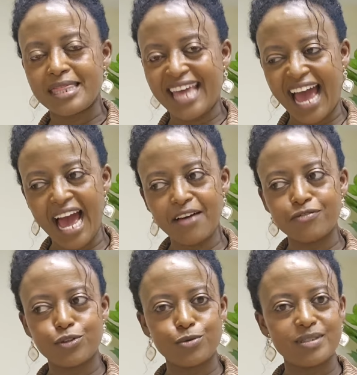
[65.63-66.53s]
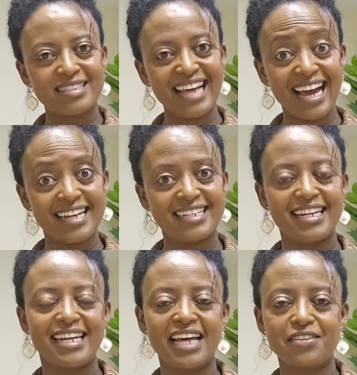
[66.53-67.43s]
They have to reside
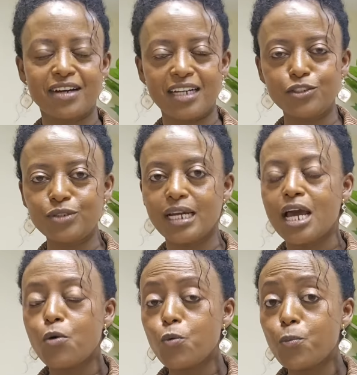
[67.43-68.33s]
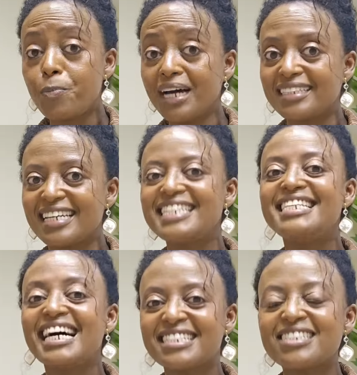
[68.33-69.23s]
in another country, but
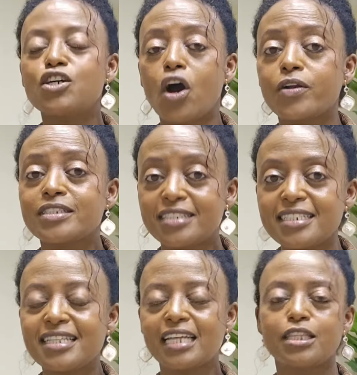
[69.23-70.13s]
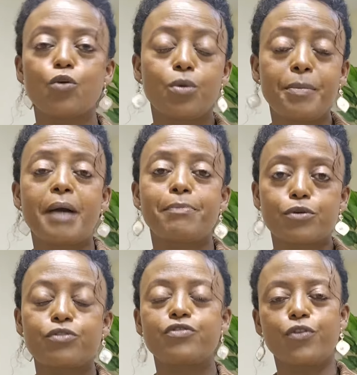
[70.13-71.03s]
it doesn't guarantee that they will be
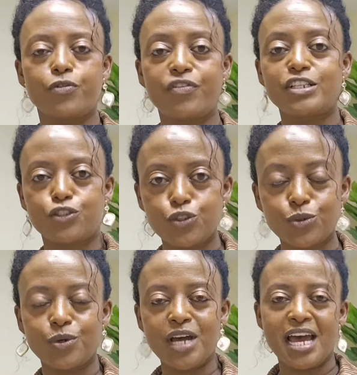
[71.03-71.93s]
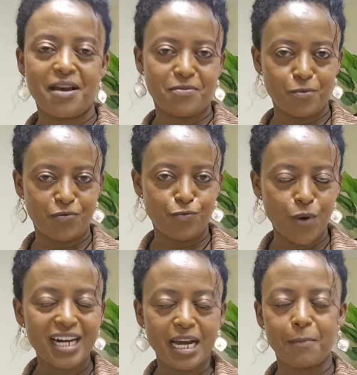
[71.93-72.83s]
approved for phase two
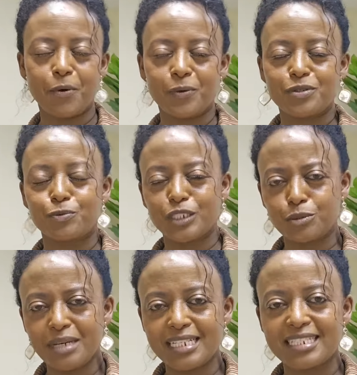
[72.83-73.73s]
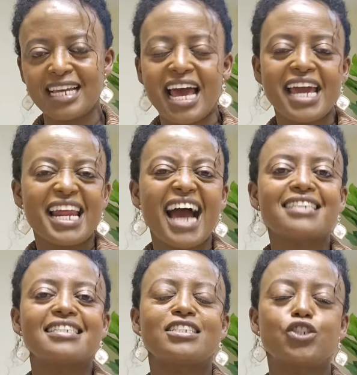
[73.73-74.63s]
welcome corps, which means it
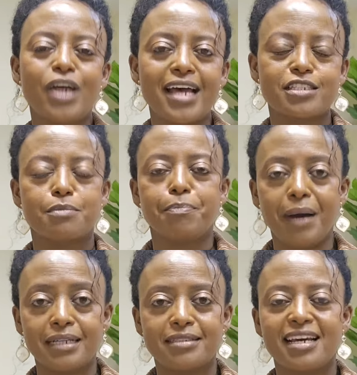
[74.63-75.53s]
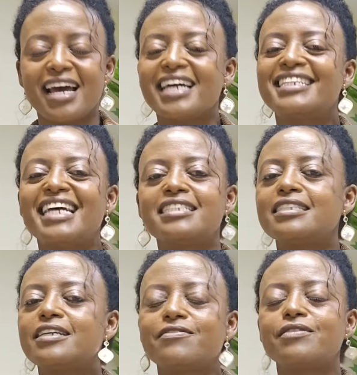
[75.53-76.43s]
has a chance, but it
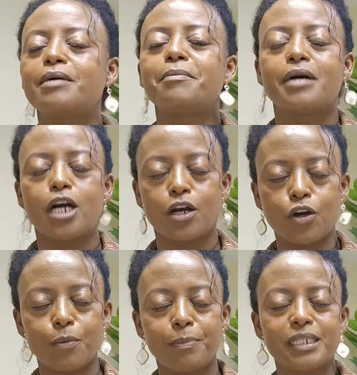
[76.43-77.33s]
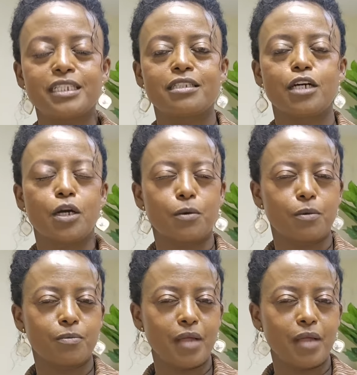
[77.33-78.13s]
doesn't give them complete uh,